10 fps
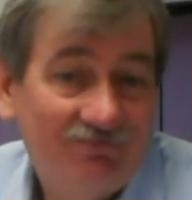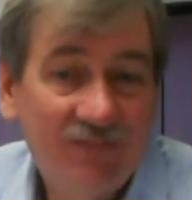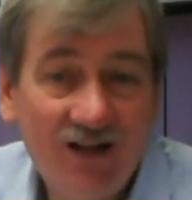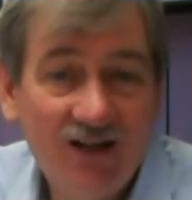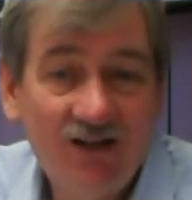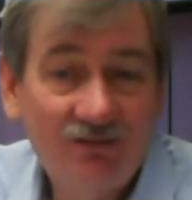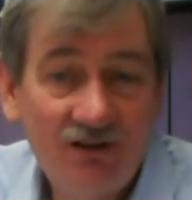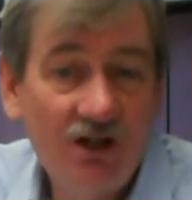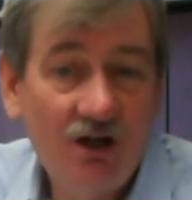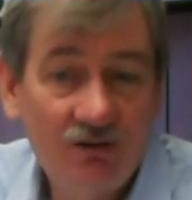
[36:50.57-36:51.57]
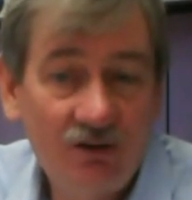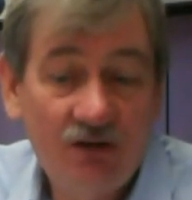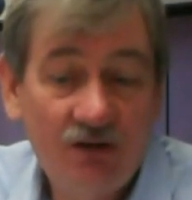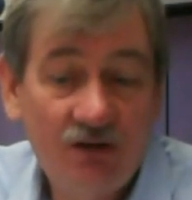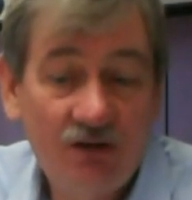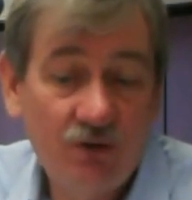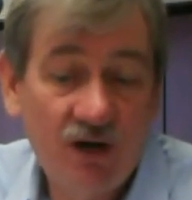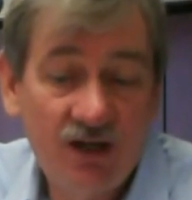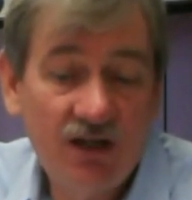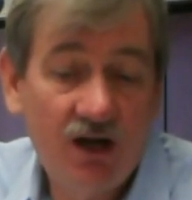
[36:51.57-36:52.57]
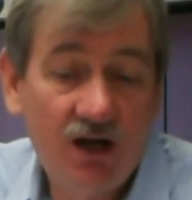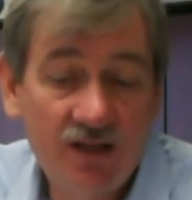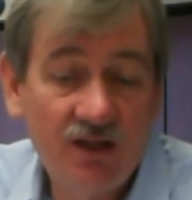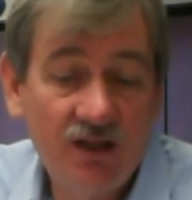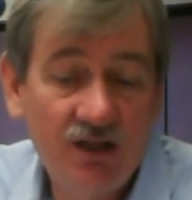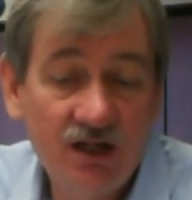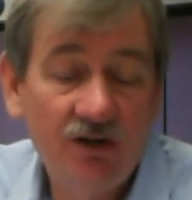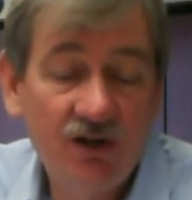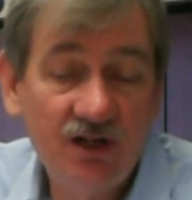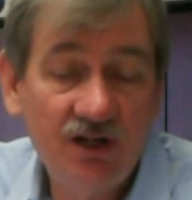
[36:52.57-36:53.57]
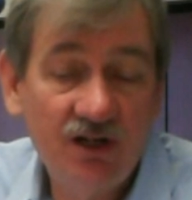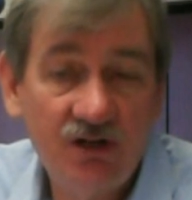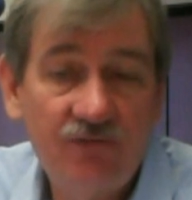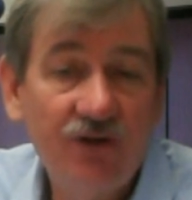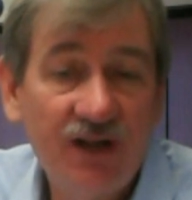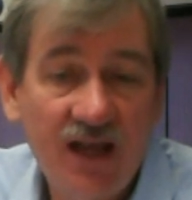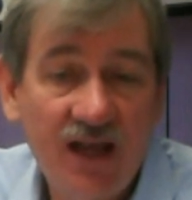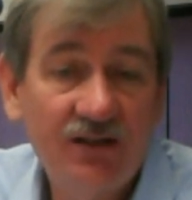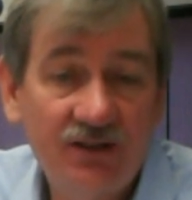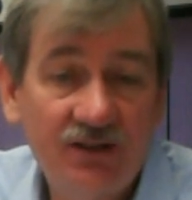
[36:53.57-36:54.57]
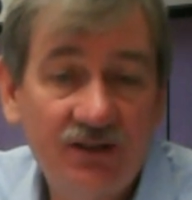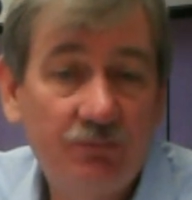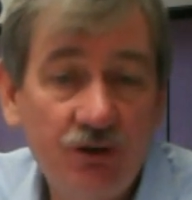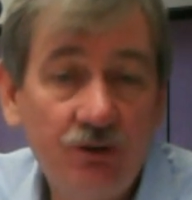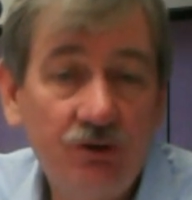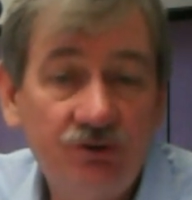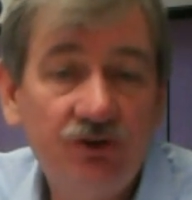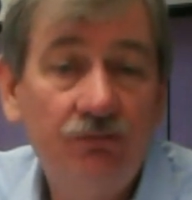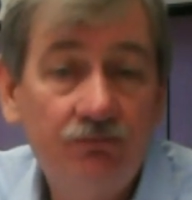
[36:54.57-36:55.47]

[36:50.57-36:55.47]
And, you know, I'll tell you right now, I think in our industry, if you can't adapt, you lose.